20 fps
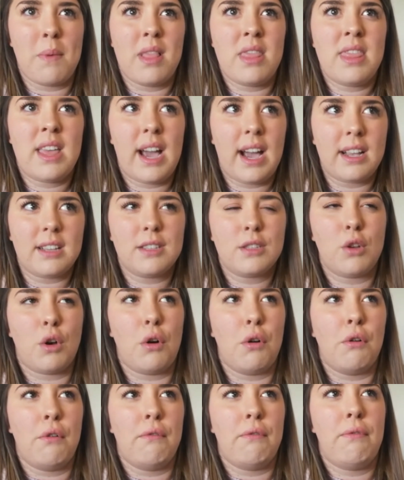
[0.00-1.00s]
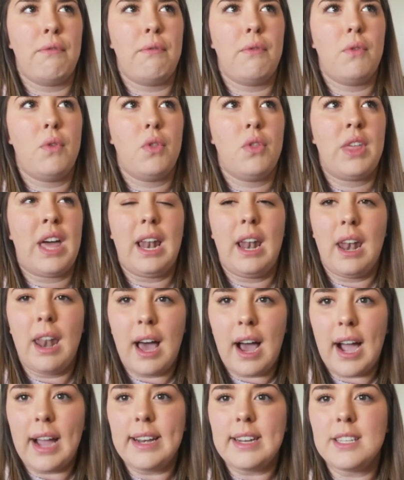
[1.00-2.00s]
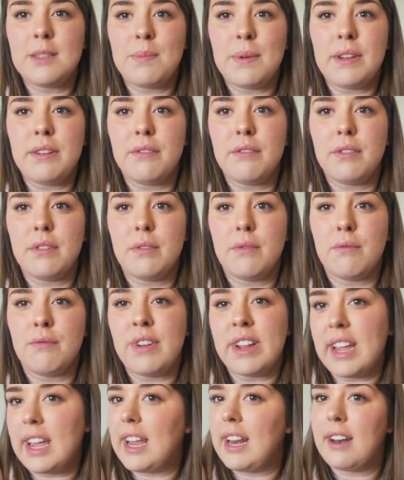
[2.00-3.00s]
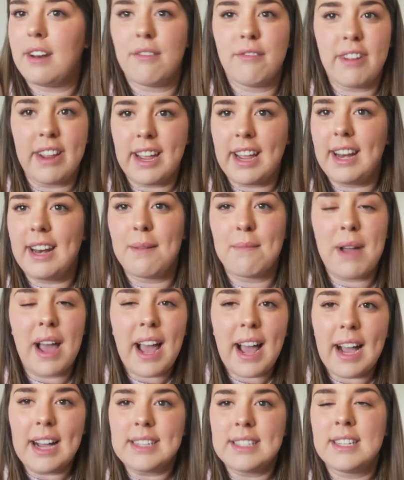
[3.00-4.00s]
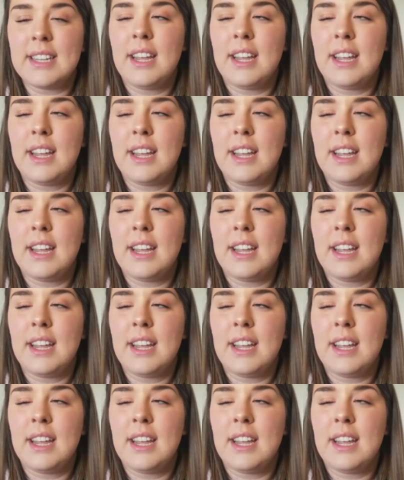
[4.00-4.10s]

and that sort of that line has been ringing and ringing in my head,